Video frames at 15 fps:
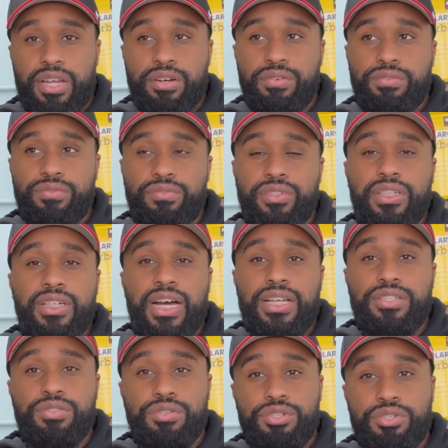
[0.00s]
they don't
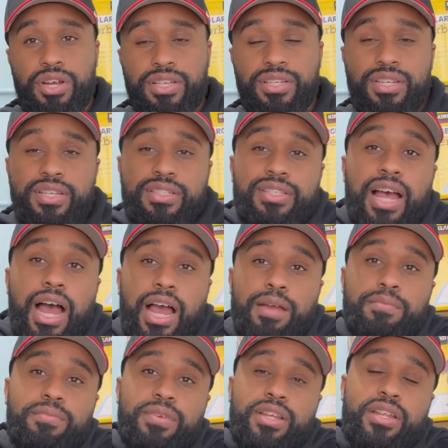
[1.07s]
realize to address it in time,